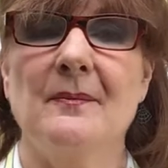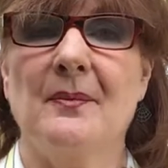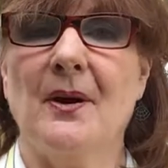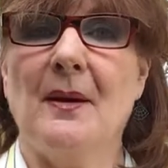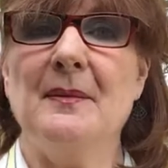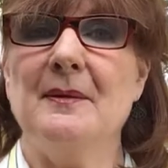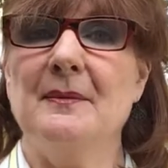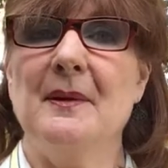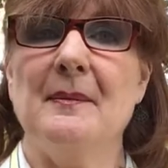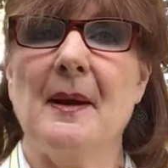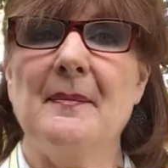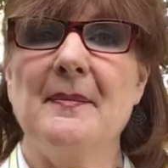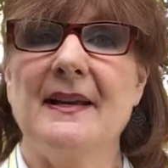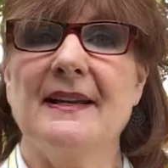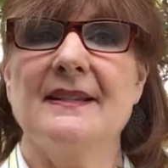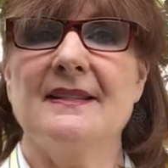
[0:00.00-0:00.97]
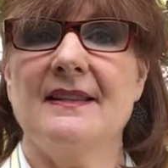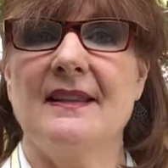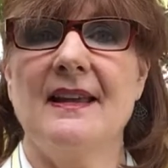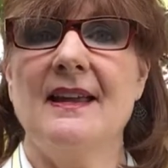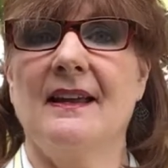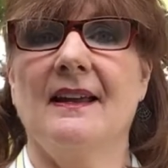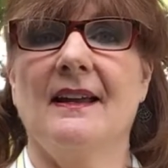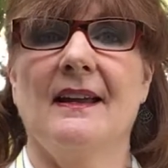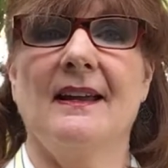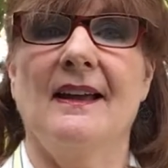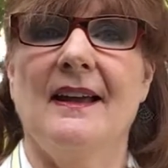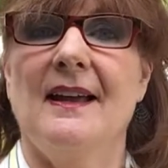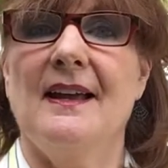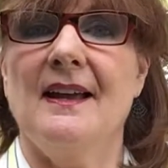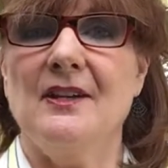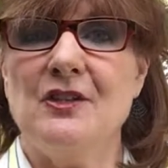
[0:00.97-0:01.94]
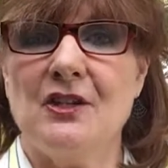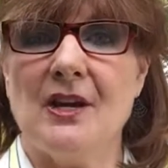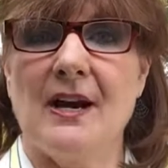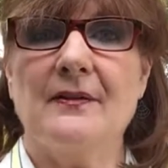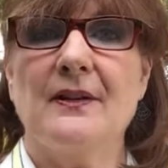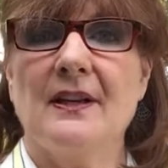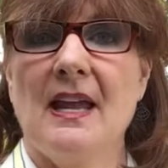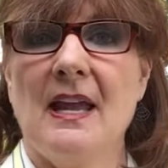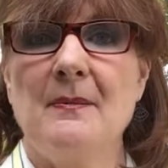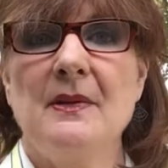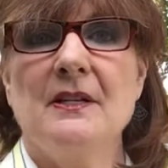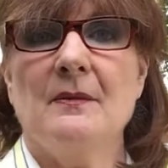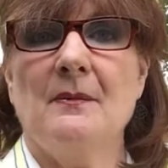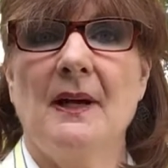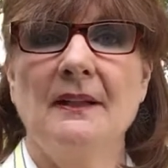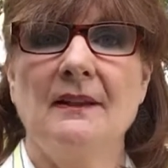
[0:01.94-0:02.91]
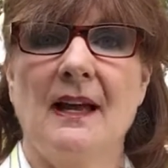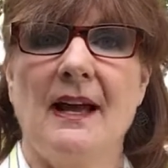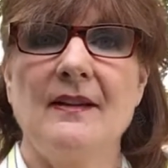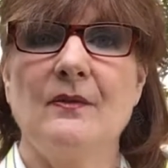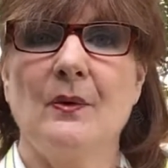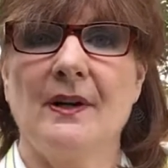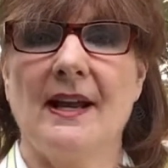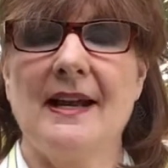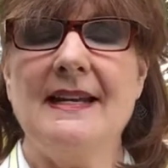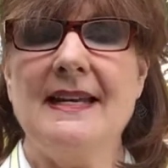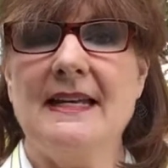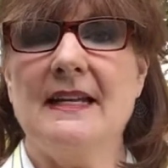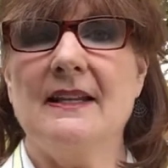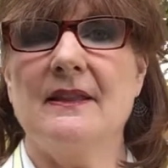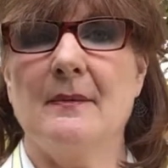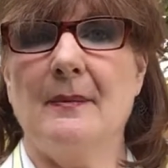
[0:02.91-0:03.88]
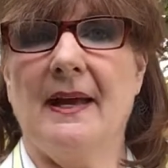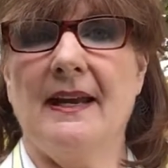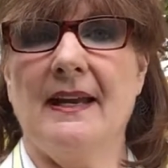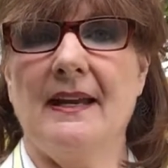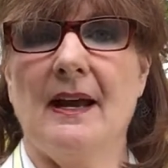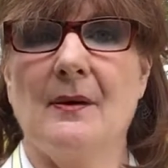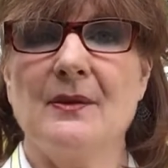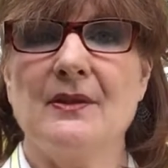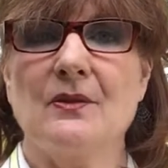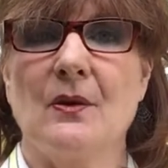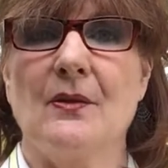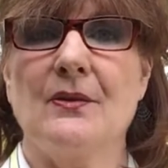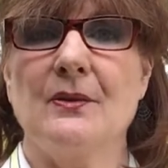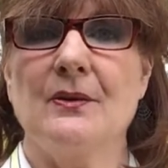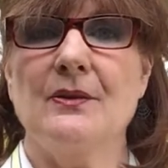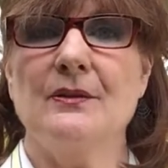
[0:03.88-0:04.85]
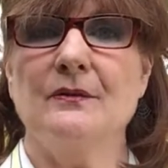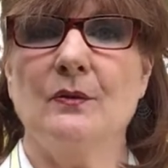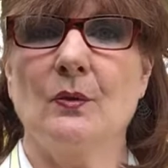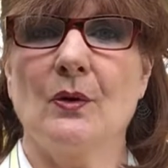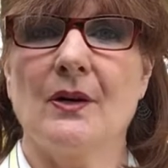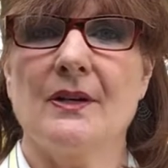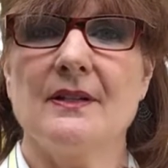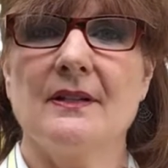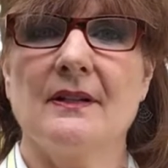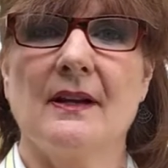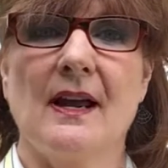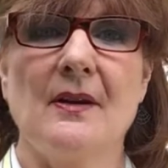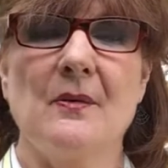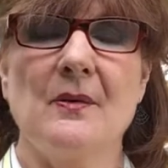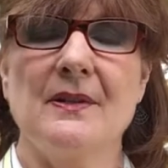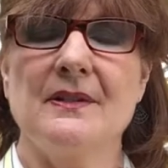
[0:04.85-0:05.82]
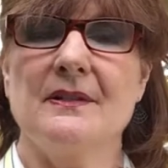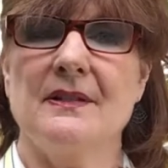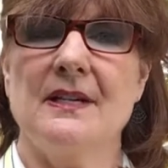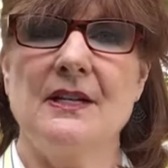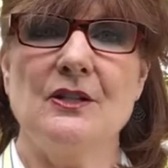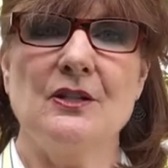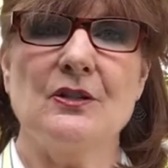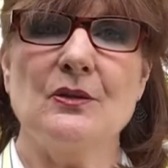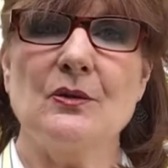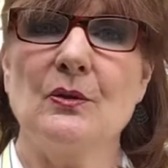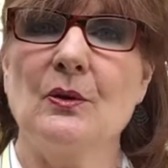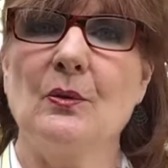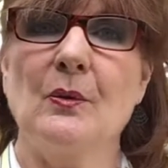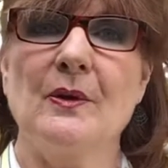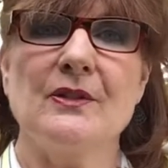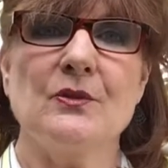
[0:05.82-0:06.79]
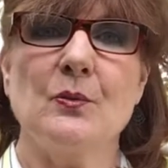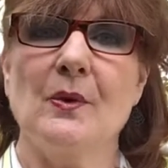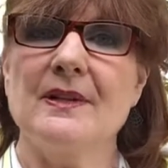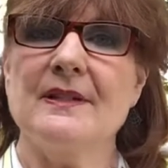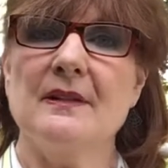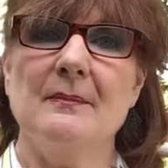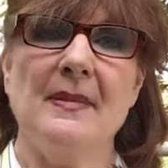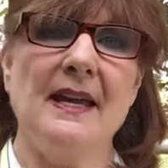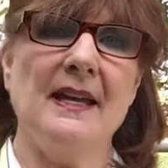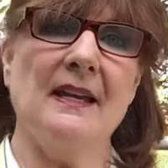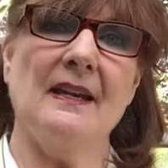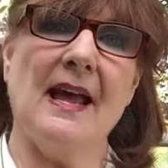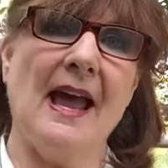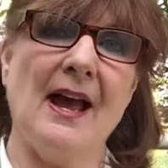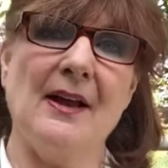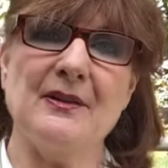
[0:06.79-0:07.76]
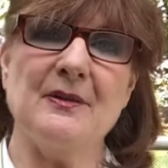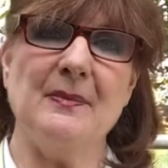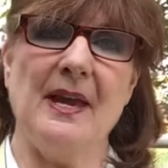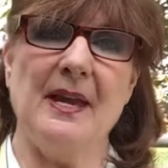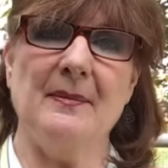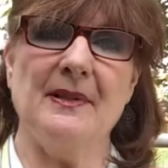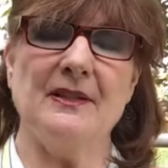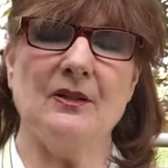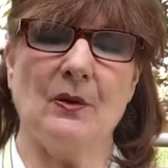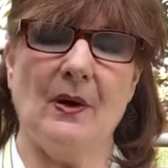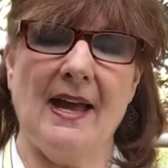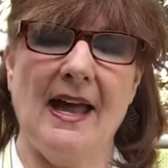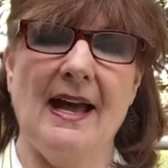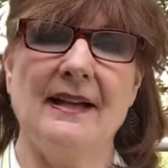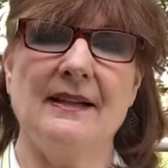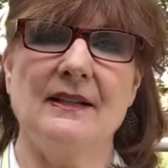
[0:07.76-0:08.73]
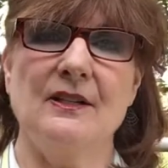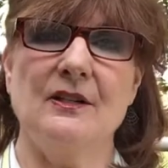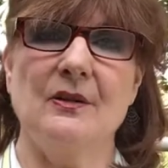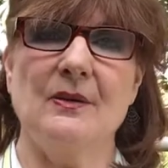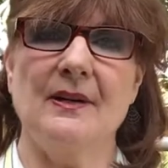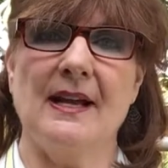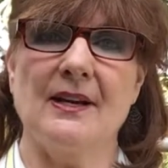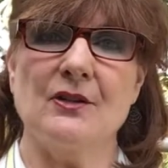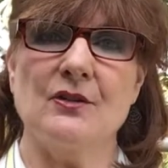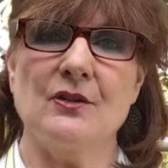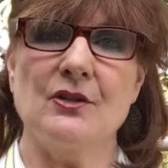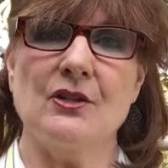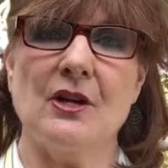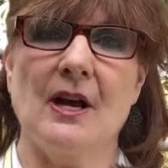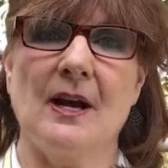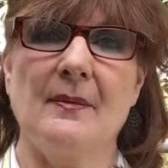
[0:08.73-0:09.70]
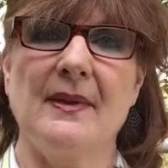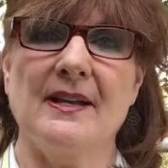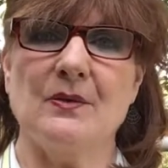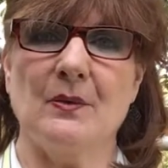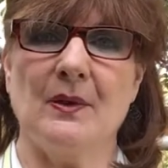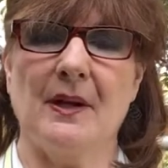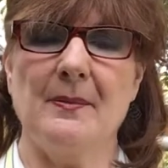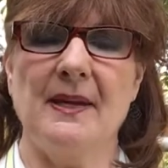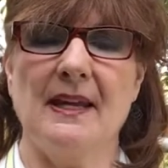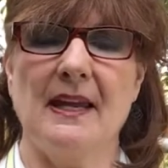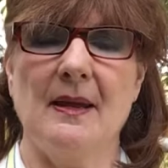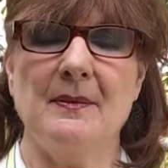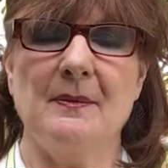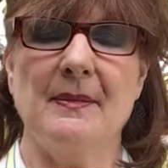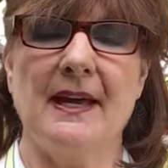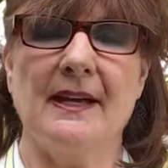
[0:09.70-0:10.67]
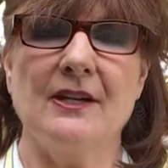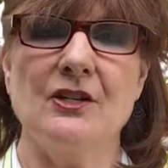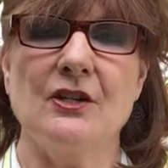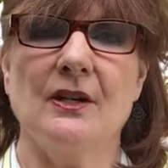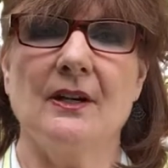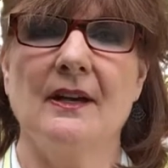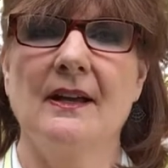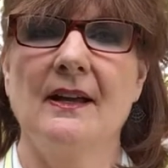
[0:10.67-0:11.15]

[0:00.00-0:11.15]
probably my biggest thing. Jafra came into my life when I needed the money. I was going through a divorce and I was teaching school, which wasn't making a house payment, so I had to do an extra job. That's when I became a manager.